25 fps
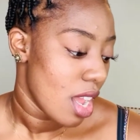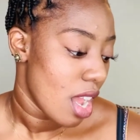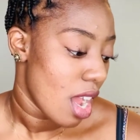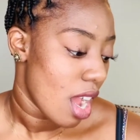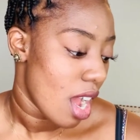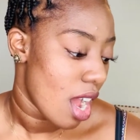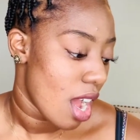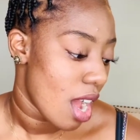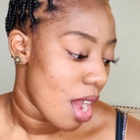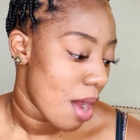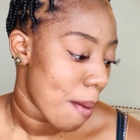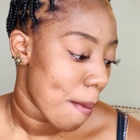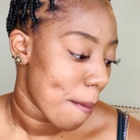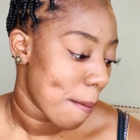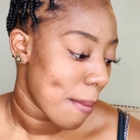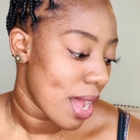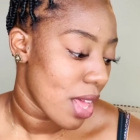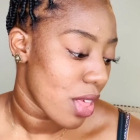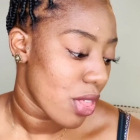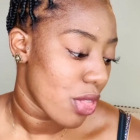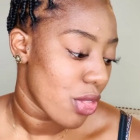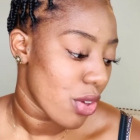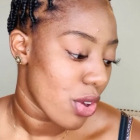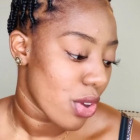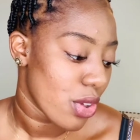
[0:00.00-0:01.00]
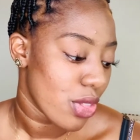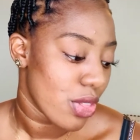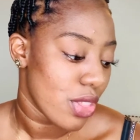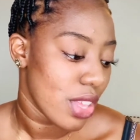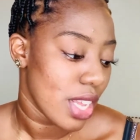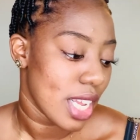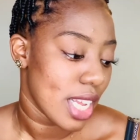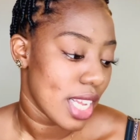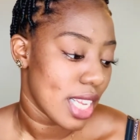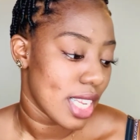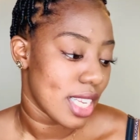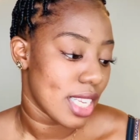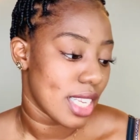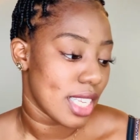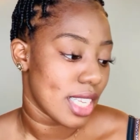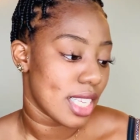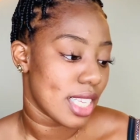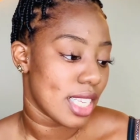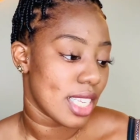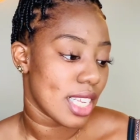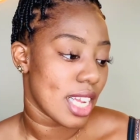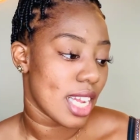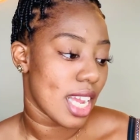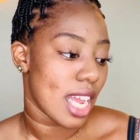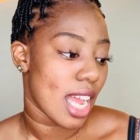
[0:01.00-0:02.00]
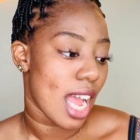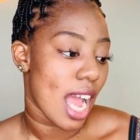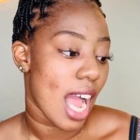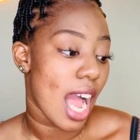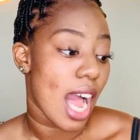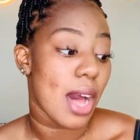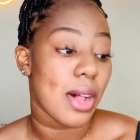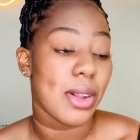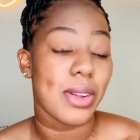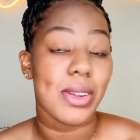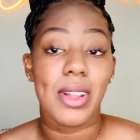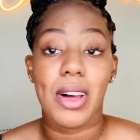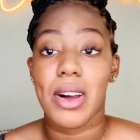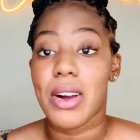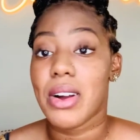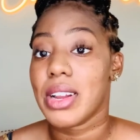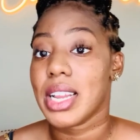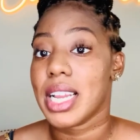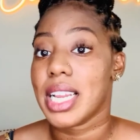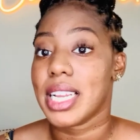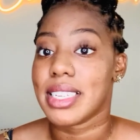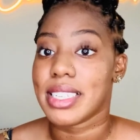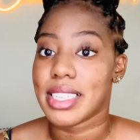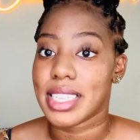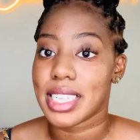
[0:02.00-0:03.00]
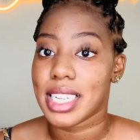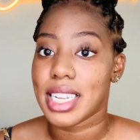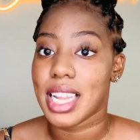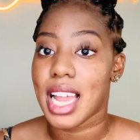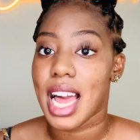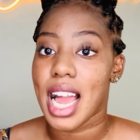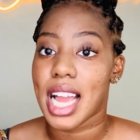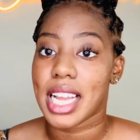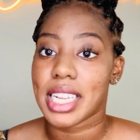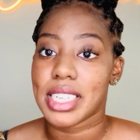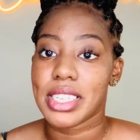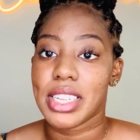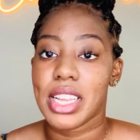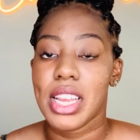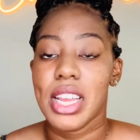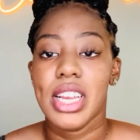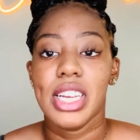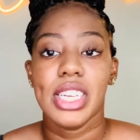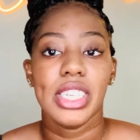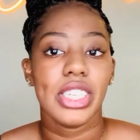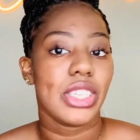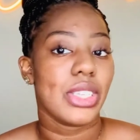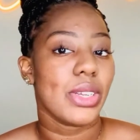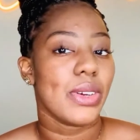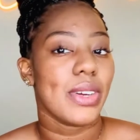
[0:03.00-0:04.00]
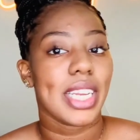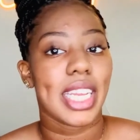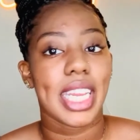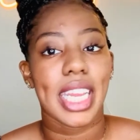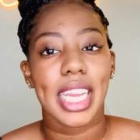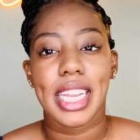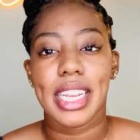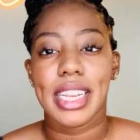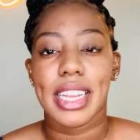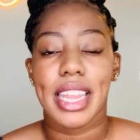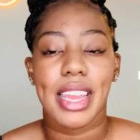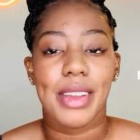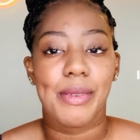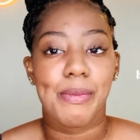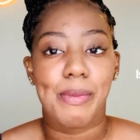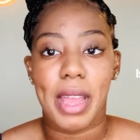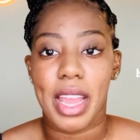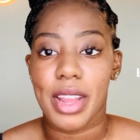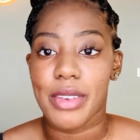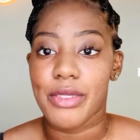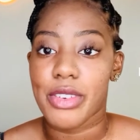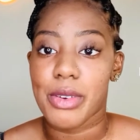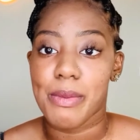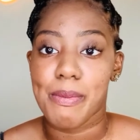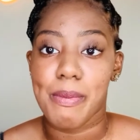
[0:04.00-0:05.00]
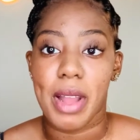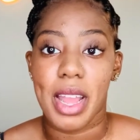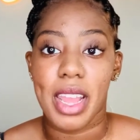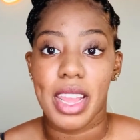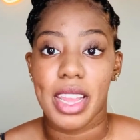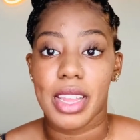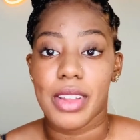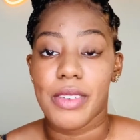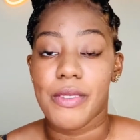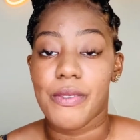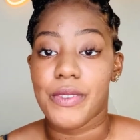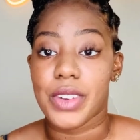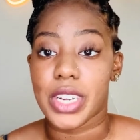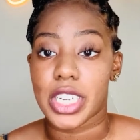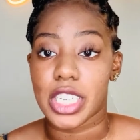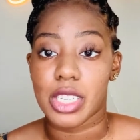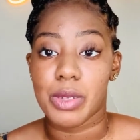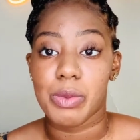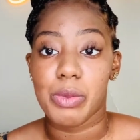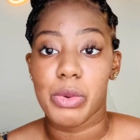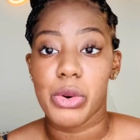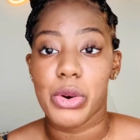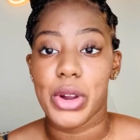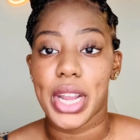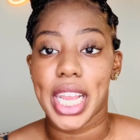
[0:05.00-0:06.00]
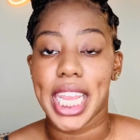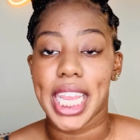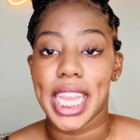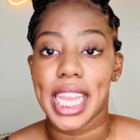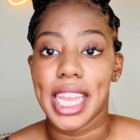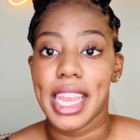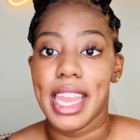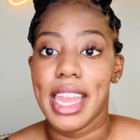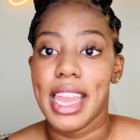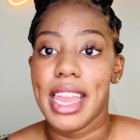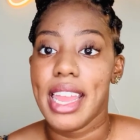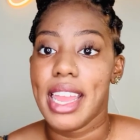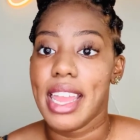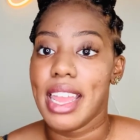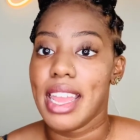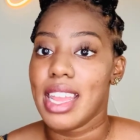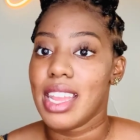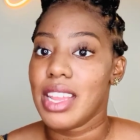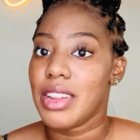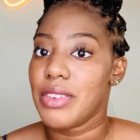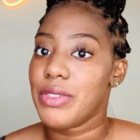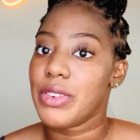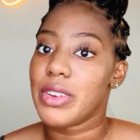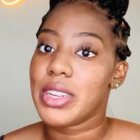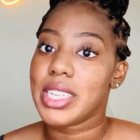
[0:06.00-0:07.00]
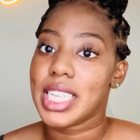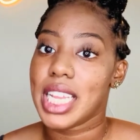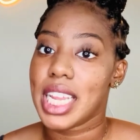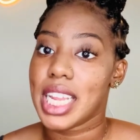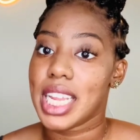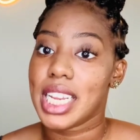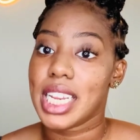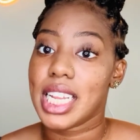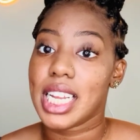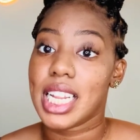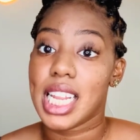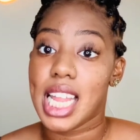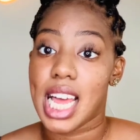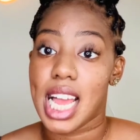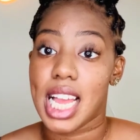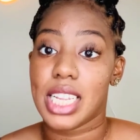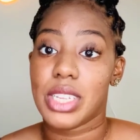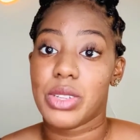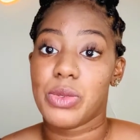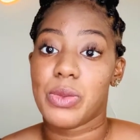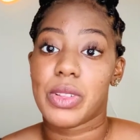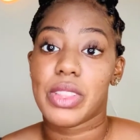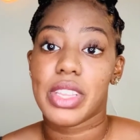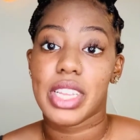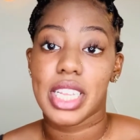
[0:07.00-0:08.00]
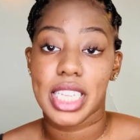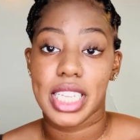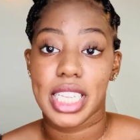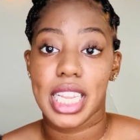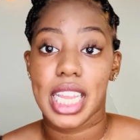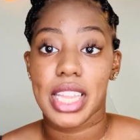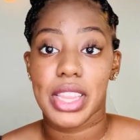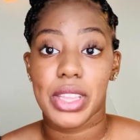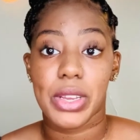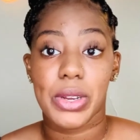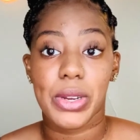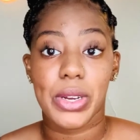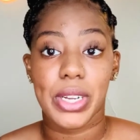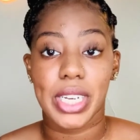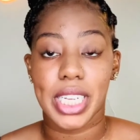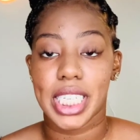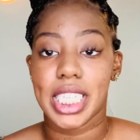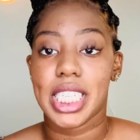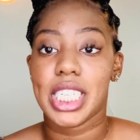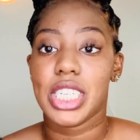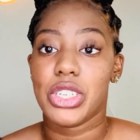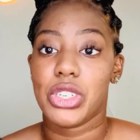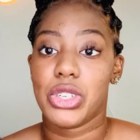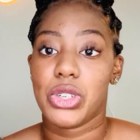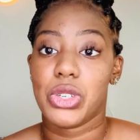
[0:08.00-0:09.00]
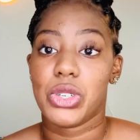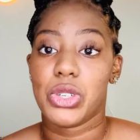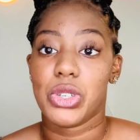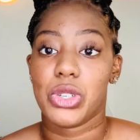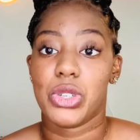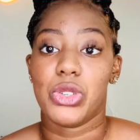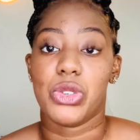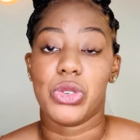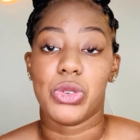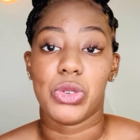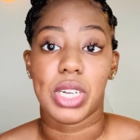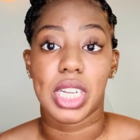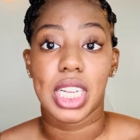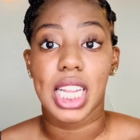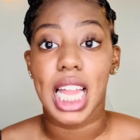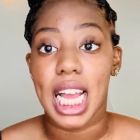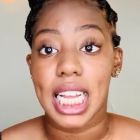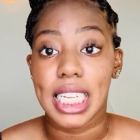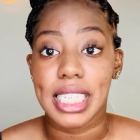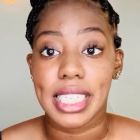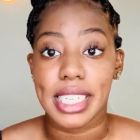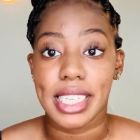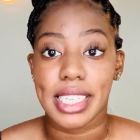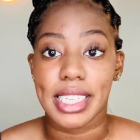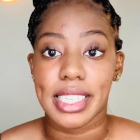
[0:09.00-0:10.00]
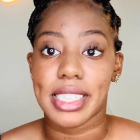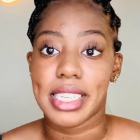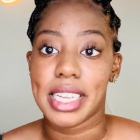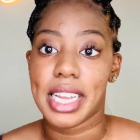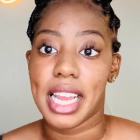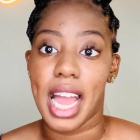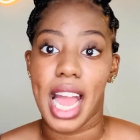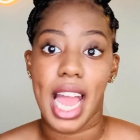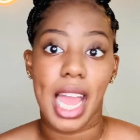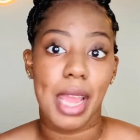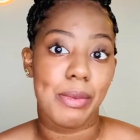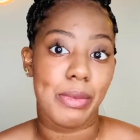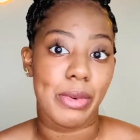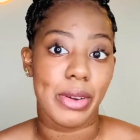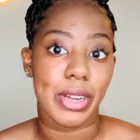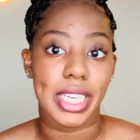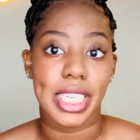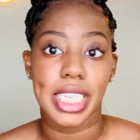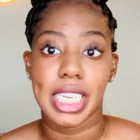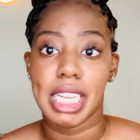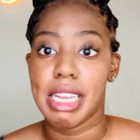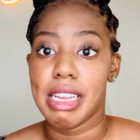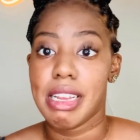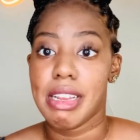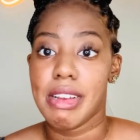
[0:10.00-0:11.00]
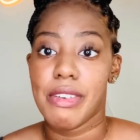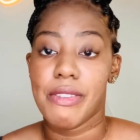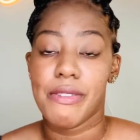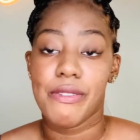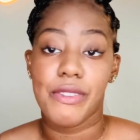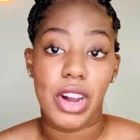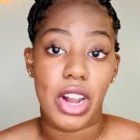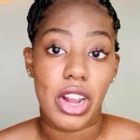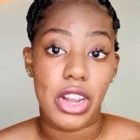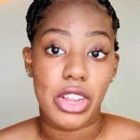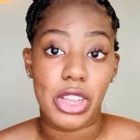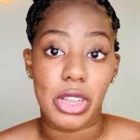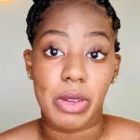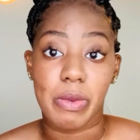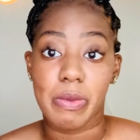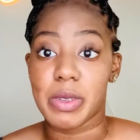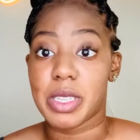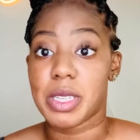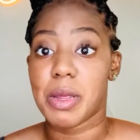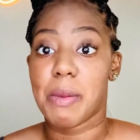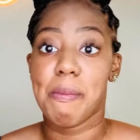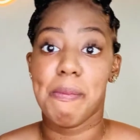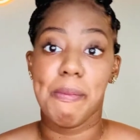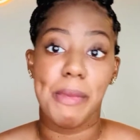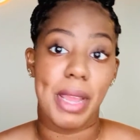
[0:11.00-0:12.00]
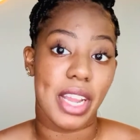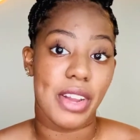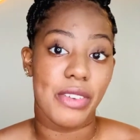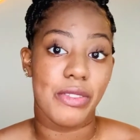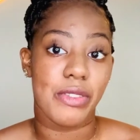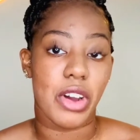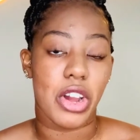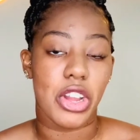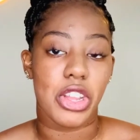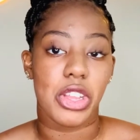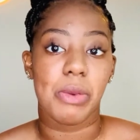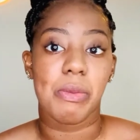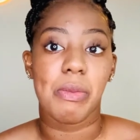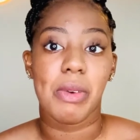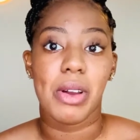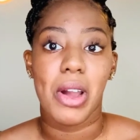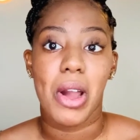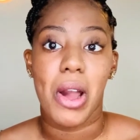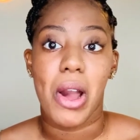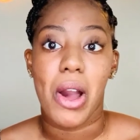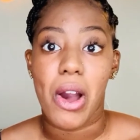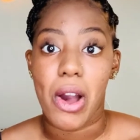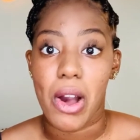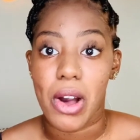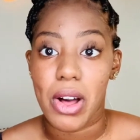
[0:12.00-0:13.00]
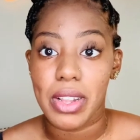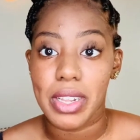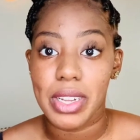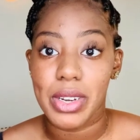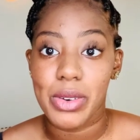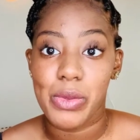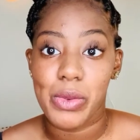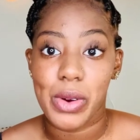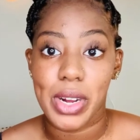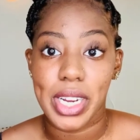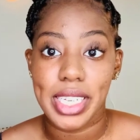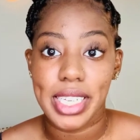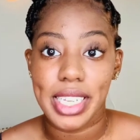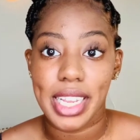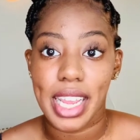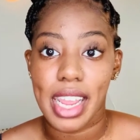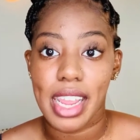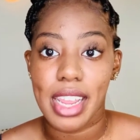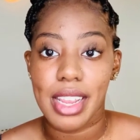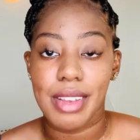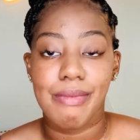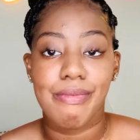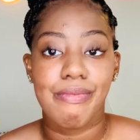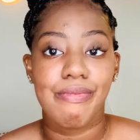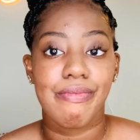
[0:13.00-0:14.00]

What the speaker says: My third thing is, how long is the class? So again, like back from my first point, if you're taking a class where they say they're going to teach you to do classics, hybrid, volumes, mega volume, all in one day,